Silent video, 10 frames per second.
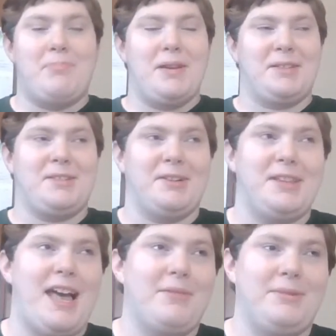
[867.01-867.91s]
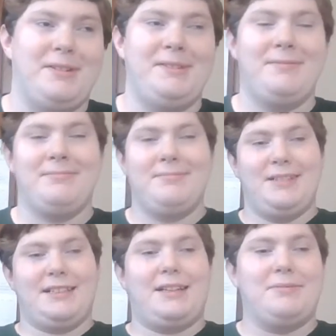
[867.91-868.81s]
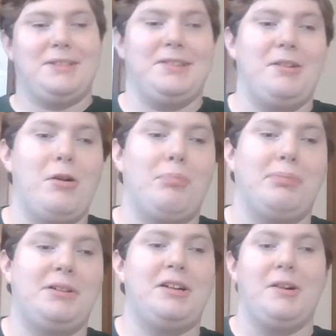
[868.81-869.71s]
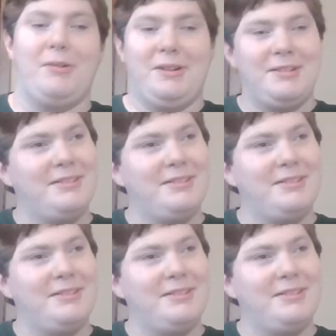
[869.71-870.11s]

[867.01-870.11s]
pissed on that one. Like, that was a low blow.